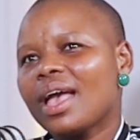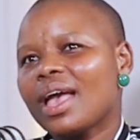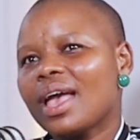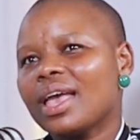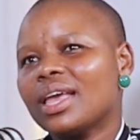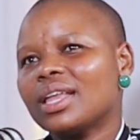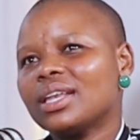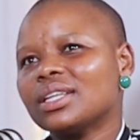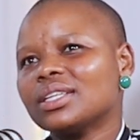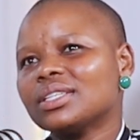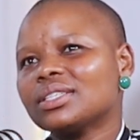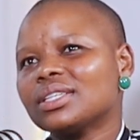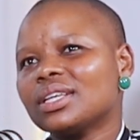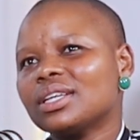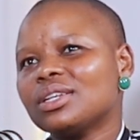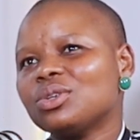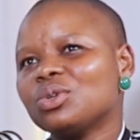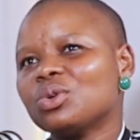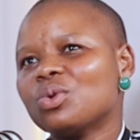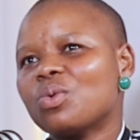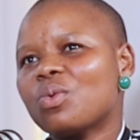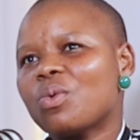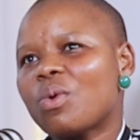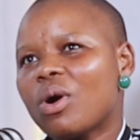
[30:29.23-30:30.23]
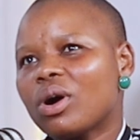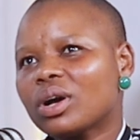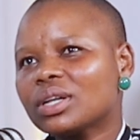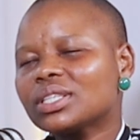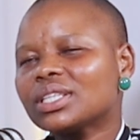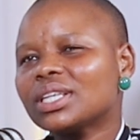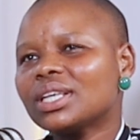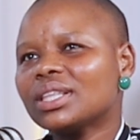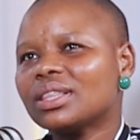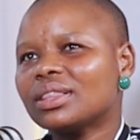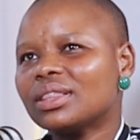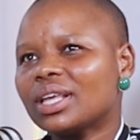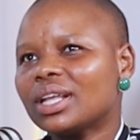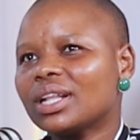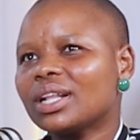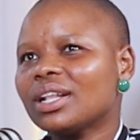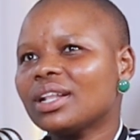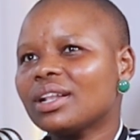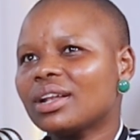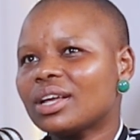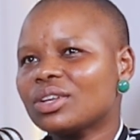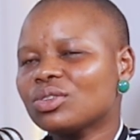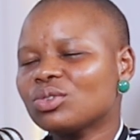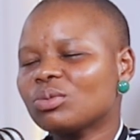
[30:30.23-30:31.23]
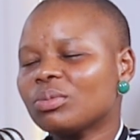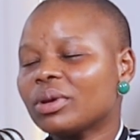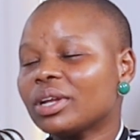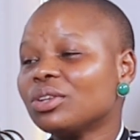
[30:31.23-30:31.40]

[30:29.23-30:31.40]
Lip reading: And he said you walked in that classroom